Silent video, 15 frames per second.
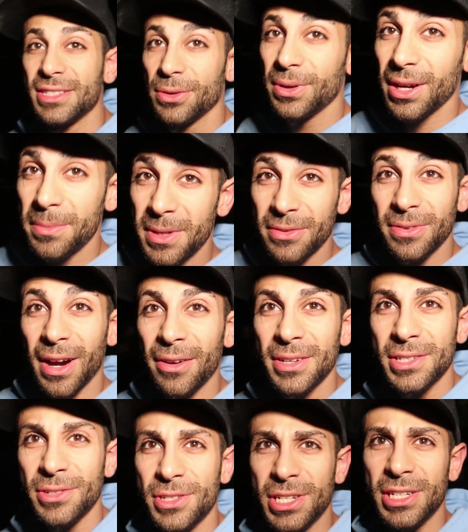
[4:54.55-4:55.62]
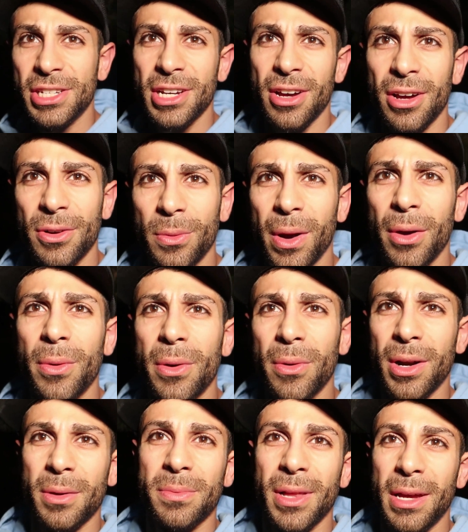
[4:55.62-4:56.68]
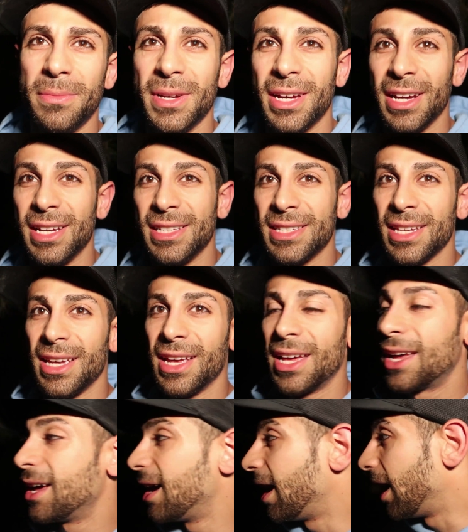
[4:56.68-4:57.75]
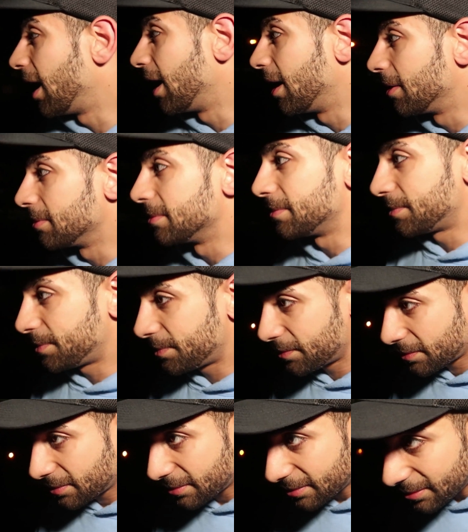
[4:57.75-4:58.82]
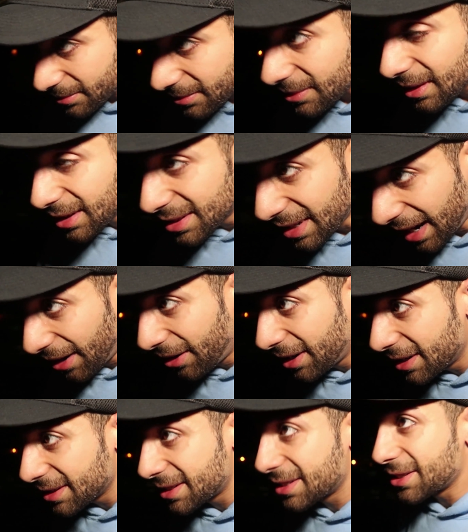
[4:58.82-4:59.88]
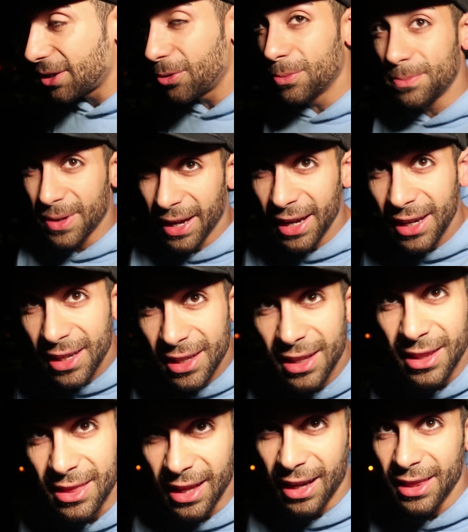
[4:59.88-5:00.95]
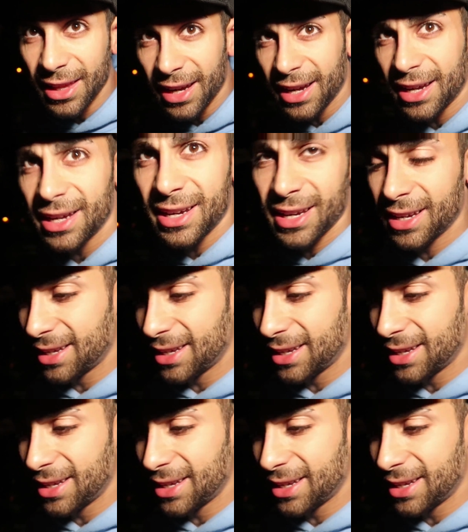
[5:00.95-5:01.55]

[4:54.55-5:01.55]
So we got to be very strategic on where we want to play because um, this area is so big that, like,